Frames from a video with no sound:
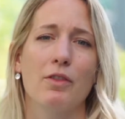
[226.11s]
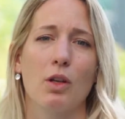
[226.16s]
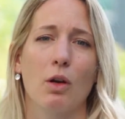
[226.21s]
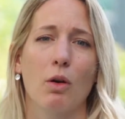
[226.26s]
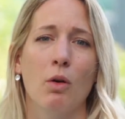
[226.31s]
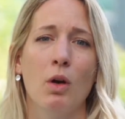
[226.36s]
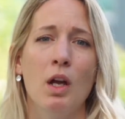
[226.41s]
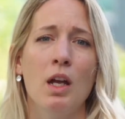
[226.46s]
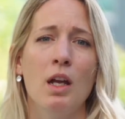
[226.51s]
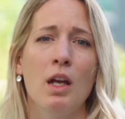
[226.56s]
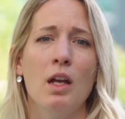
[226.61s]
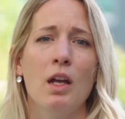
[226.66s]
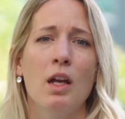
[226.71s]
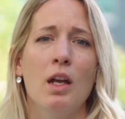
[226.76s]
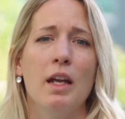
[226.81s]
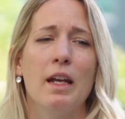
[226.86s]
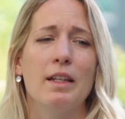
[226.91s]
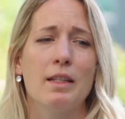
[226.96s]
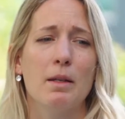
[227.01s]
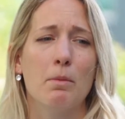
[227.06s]
So
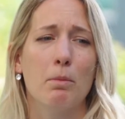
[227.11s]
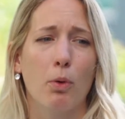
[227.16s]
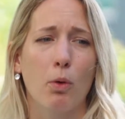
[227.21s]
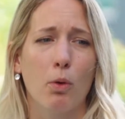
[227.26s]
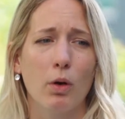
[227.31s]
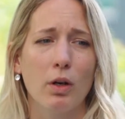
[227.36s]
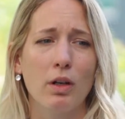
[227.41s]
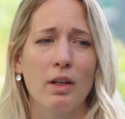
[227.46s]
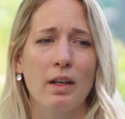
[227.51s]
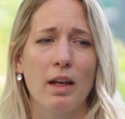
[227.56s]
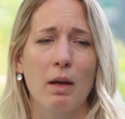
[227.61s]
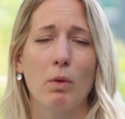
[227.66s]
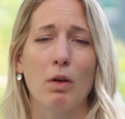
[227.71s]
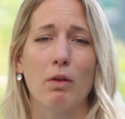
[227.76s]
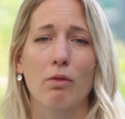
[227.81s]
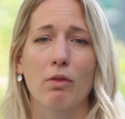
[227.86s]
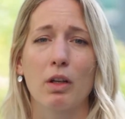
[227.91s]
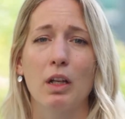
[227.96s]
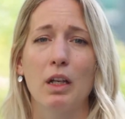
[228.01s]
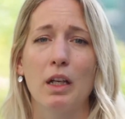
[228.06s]
it's important, and we
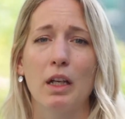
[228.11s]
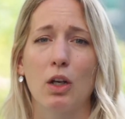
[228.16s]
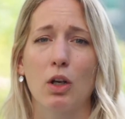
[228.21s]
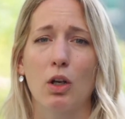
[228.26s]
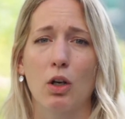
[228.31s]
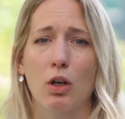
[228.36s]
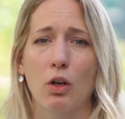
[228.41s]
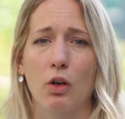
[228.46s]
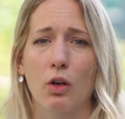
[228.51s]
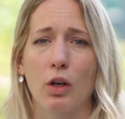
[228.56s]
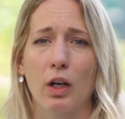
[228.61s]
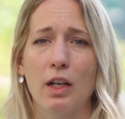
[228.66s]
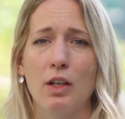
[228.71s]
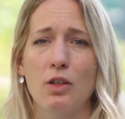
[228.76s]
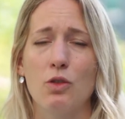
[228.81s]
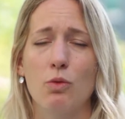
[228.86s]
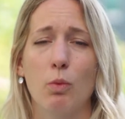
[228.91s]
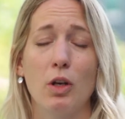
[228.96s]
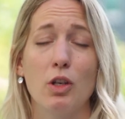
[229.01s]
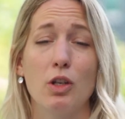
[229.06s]
really
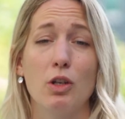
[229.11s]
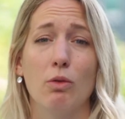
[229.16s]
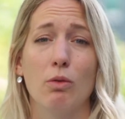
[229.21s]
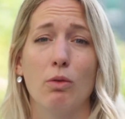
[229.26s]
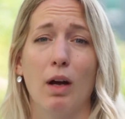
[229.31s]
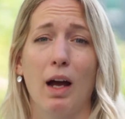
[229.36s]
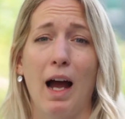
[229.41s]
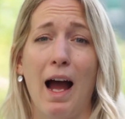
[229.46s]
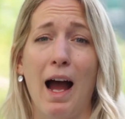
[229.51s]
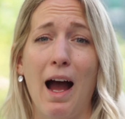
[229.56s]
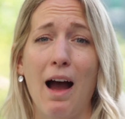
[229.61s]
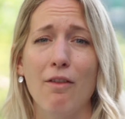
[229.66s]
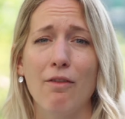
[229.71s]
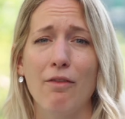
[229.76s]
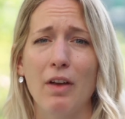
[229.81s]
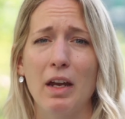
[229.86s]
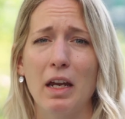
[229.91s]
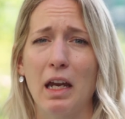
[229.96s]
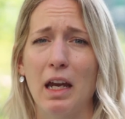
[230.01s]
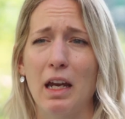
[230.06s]
encourage when you have
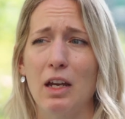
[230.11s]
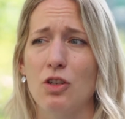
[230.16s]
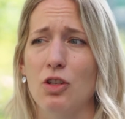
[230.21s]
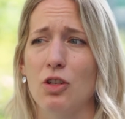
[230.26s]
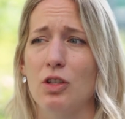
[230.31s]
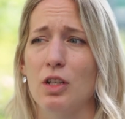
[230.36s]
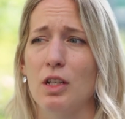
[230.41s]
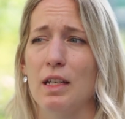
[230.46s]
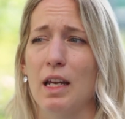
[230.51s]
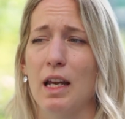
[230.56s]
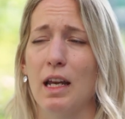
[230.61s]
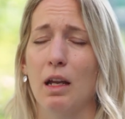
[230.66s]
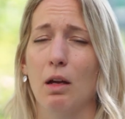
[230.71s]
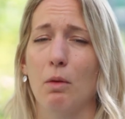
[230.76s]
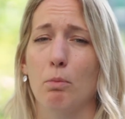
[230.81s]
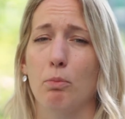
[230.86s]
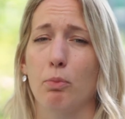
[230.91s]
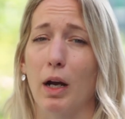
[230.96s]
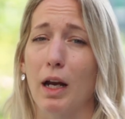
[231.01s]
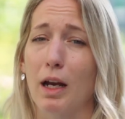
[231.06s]
vacation to take
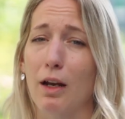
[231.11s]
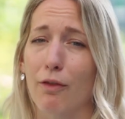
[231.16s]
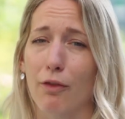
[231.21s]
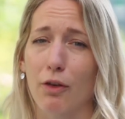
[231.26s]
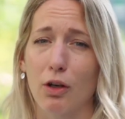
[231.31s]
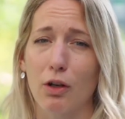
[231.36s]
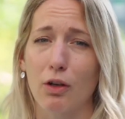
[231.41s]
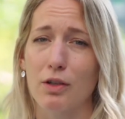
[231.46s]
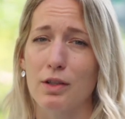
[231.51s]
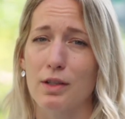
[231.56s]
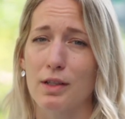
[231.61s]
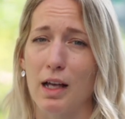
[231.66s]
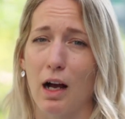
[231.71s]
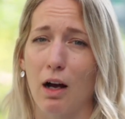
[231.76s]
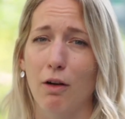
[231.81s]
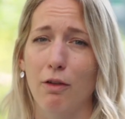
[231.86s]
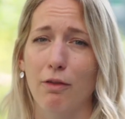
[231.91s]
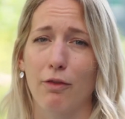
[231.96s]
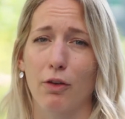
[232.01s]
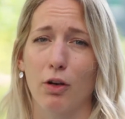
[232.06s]
a break for yourself,